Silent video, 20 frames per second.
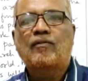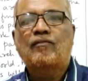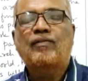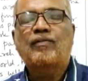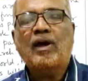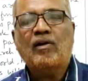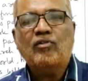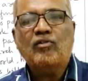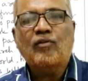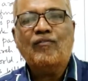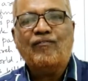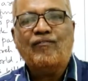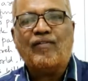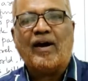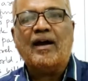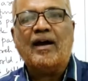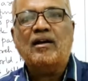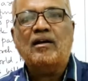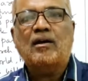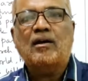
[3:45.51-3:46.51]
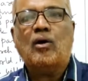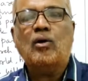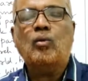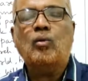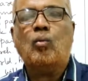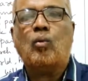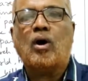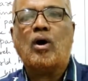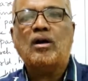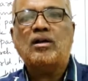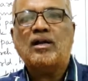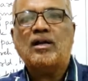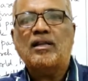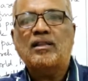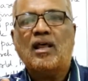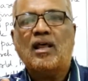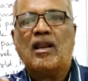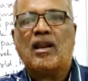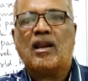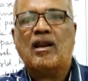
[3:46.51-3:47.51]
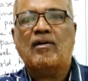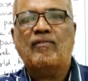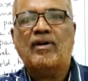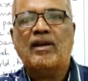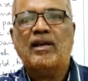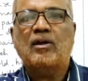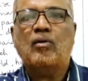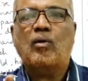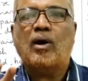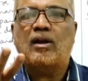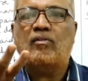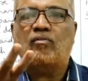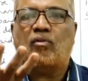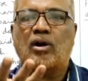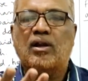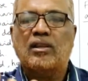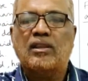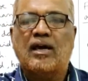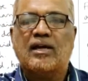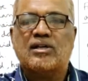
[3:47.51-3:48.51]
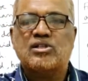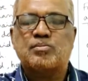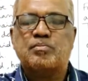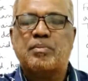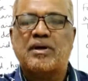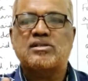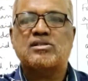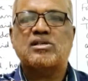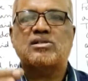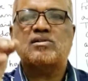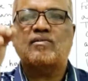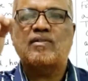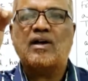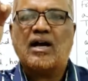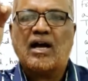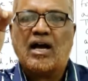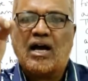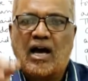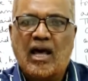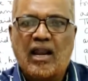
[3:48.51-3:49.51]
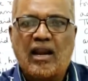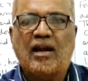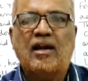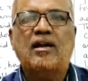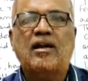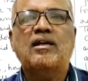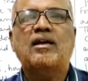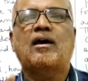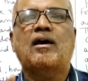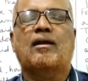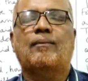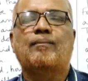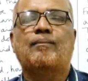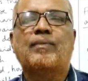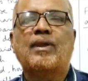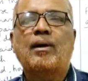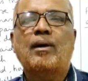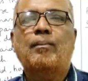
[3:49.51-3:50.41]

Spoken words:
We have to find out what are the revenue and what are the expenses of the current year,